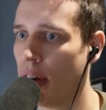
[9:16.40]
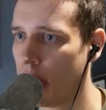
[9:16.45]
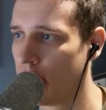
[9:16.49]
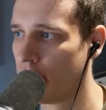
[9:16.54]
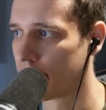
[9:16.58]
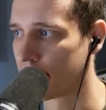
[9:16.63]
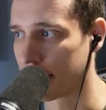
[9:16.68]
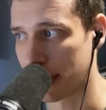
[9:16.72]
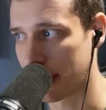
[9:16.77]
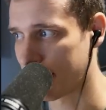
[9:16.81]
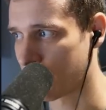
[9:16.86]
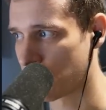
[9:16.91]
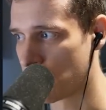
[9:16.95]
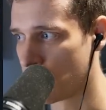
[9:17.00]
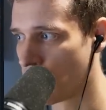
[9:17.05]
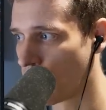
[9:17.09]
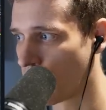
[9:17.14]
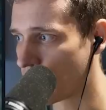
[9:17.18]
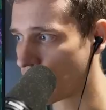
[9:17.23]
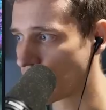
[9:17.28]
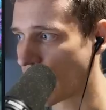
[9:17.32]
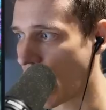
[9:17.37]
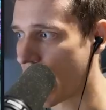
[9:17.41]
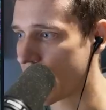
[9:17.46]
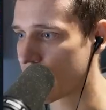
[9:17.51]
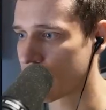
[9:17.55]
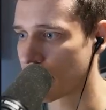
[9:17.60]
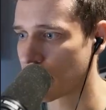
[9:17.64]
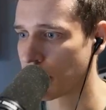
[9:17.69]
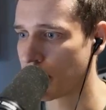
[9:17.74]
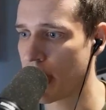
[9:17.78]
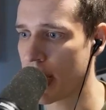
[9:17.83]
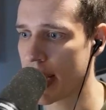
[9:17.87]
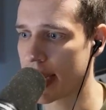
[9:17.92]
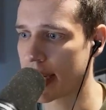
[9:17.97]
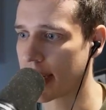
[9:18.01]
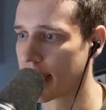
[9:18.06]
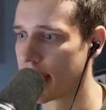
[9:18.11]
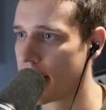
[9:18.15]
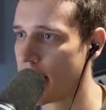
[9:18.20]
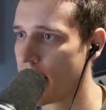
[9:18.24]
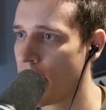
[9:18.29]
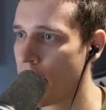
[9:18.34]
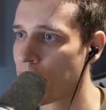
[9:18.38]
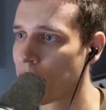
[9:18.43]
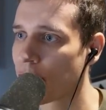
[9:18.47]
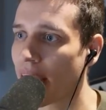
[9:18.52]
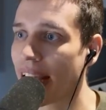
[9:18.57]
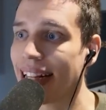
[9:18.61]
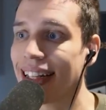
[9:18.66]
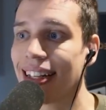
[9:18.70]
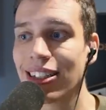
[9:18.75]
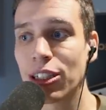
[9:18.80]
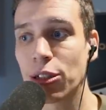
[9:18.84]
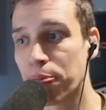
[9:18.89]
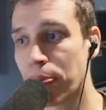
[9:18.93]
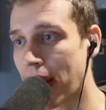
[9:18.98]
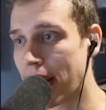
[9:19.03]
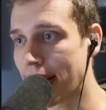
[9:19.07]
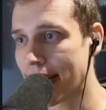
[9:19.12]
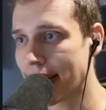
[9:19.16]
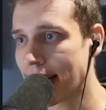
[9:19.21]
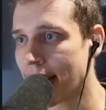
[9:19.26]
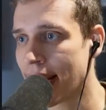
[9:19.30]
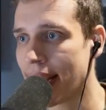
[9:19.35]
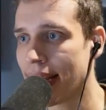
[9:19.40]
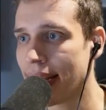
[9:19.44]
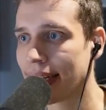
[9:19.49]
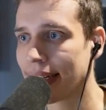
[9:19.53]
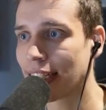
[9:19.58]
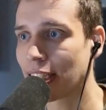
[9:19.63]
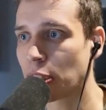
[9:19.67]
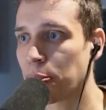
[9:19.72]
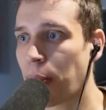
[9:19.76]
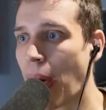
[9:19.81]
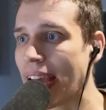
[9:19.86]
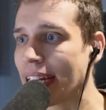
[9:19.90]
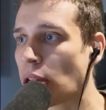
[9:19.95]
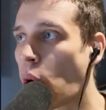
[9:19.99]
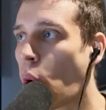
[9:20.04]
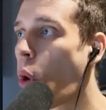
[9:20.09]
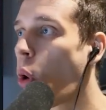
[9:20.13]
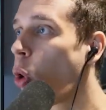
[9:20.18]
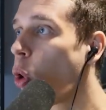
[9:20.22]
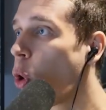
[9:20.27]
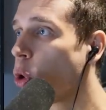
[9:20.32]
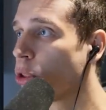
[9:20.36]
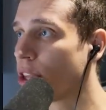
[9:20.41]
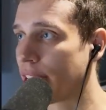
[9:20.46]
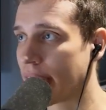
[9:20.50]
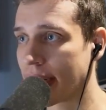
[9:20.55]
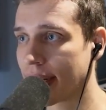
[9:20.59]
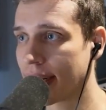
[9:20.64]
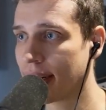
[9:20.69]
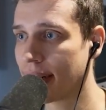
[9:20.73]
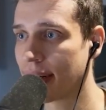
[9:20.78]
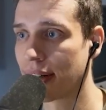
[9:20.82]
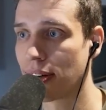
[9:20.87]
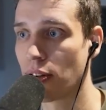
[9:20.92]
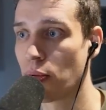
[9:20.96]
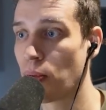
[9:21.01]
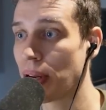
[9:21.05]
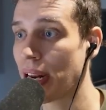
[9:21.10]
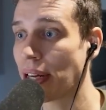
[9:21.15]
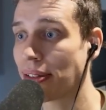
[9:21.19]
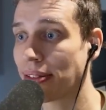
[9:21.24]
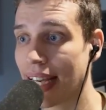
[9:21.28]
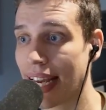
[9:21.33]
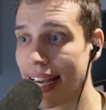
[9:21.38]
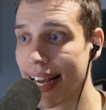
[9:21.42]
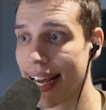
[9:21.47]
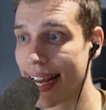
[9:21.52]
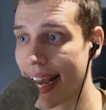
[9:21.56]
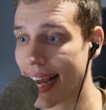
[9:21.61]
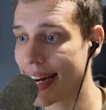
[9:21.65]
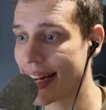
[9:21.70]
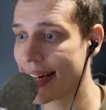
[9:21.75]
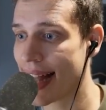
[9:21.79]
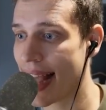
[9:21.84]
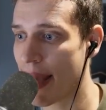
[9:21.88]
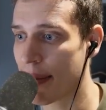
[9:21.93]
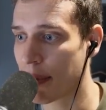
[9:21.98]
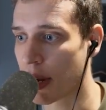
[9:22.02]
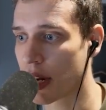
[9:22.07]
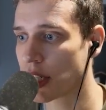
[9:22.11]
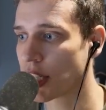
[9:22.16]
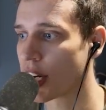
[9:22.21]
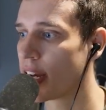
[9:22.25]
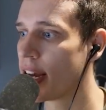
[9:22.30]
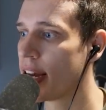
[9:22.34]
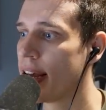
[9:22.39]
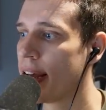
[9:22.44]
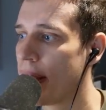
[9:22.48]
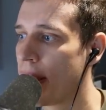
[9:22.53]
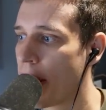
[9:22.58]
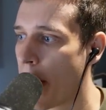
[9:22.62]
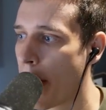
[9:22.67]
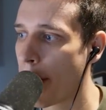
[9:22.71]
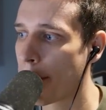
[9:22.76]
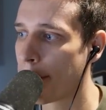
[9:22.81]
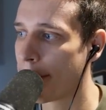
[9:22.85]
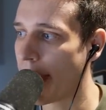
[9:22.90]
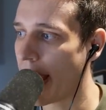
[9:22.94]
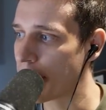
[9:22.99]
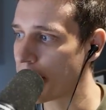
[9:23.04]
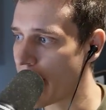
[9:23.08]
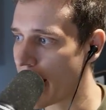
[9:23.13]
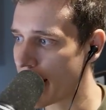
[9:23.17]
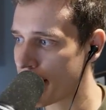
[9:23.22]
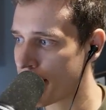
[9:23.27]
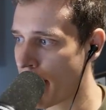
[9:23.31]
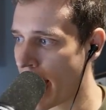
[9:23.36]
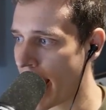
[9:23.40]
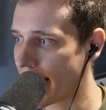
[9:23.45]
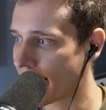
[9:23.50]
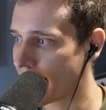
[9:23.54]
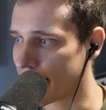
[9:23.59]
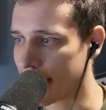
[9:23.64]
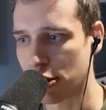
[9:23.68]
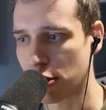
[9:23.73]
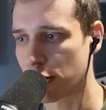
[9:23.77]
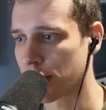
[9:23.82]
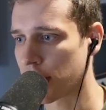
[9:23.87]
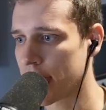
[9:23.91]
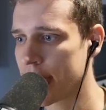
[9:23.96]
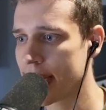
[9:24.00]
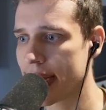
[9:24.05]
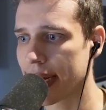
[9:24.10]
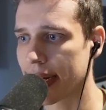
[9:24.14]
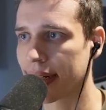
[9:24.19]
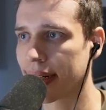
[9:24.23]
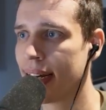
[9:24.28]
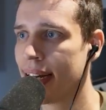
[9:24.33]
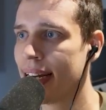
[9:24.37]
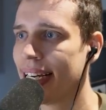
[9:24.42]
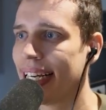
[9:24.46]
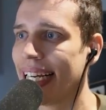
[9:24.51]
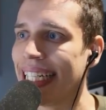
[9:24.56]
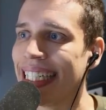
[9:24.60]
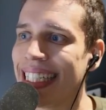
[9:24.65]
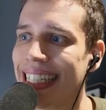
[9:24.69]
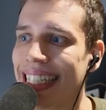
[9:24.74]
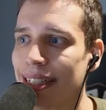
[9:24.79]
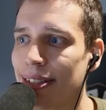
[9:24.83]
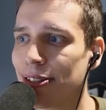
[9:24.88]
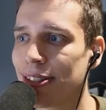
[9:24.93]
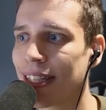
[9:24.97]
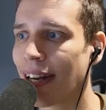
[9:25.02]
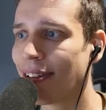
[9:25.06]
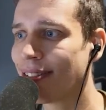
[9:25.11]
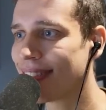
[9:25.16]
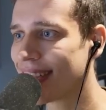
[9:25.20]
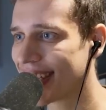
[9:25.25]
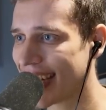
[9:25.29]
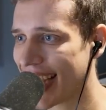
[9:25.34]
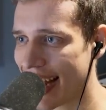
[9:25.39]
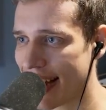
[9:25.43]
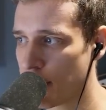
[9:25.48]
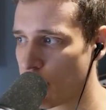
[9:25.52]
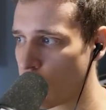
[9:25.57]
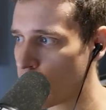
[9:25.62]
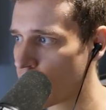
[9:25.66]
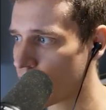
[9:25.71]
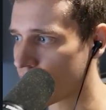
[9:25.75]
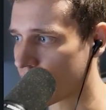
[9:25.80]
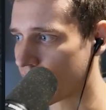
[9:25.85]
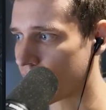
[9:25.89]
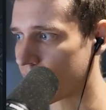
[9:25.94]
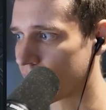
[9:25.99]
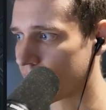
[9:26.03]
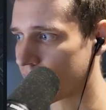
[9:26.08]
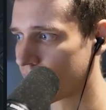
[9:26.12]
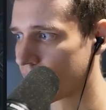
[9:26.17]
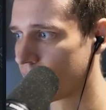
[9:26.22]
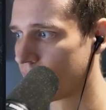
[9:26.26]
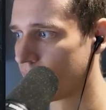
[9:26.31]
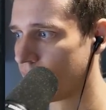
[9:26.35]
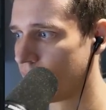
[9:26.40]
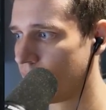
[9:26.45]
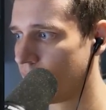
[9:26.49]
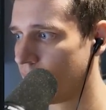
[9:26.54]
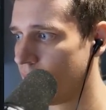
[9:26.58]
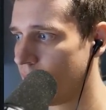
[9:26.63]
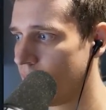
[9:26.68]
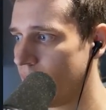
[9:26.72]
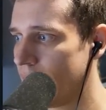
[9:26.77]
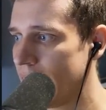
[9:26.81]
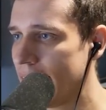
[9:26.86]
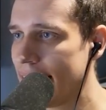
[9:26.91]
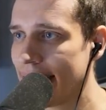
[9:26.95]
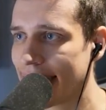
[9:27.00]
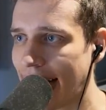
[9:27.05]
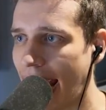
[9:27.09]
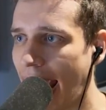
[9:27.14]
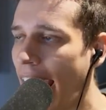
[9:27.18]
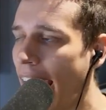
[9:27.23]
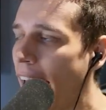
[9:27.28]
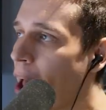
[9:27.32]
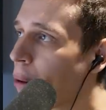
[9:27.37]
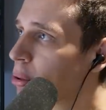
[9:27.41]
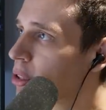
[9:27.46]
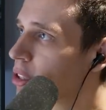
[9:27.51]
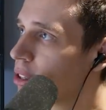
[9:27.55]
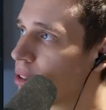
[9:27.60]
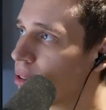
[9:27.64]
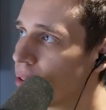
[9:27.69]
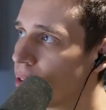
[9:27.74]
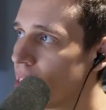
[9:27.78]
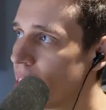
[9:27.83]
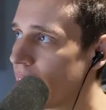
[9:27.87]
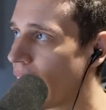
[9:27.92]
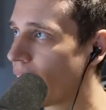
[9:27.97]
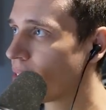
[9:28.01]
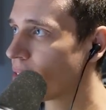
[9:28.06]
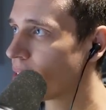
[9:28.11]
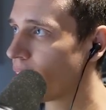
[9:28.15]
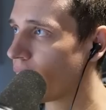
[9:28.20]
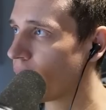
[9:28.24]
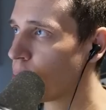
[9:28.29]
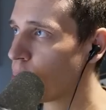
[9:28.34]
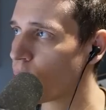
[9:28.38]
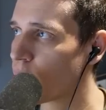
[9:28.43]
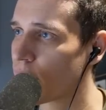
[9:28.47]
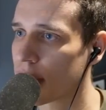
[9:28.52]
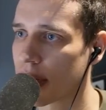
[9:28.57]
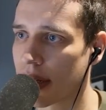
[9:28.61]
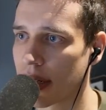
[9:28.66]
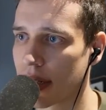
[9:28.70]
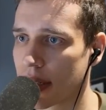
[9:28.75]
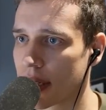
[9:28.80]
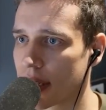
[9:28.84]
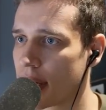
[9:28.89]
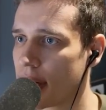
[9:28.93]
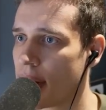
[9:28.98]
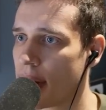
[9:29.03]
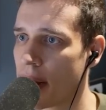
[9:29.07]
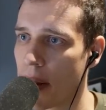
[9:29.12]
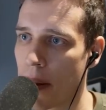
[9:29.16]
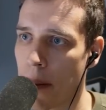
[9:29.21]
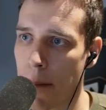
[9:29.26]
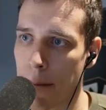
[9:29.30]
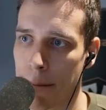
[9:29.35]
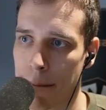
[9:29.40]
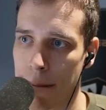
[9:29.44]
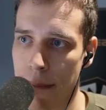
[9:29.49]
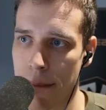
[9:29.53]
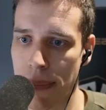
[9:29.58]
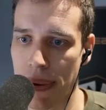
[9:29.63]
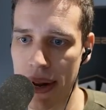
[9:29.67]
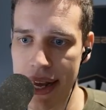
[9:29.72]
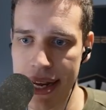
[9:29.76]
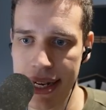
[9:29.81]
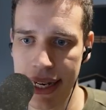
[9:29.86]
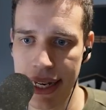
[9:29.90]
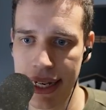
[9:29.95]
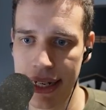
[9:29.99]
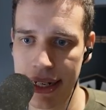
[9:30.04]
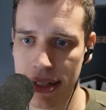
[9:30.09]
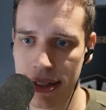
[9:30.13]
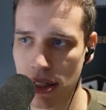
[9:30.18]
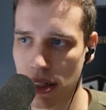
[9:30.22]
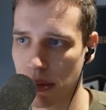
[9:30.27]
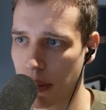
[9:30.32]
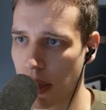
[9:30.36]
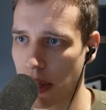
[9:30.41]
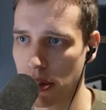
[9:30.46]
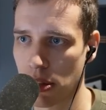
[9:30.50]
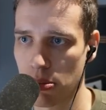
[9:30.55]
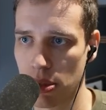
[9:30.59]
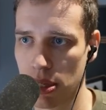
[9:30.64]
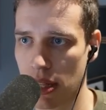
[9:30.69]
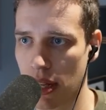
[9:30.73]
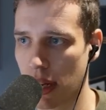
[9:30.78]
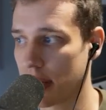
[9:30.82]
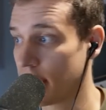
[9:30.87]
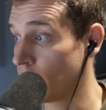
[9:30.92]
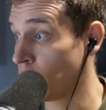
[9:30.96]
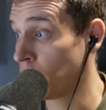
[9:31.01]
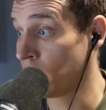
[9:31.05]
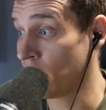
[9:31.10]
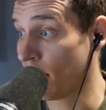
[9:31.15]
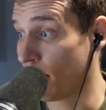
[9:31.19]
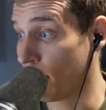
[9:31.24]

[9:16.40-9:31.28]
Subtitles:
whatever noise Hydras make. And despite holding, without taking any damage, my man Maggot over here is still down 10 workers. He is absolutely down 10 workers. Blink here is about to be done. This wasn't